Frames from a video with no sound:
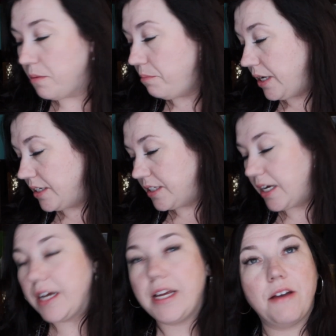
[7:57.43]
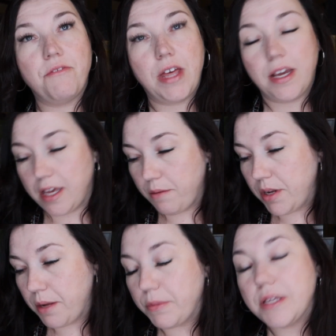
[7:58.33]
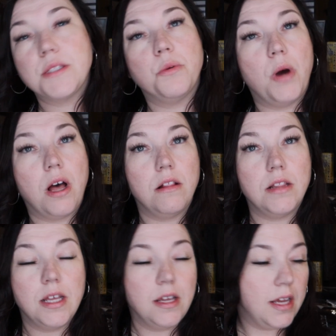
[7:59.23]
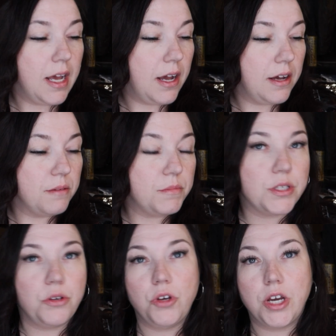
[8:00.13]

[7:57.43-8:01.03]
but I have that coming up as well. So you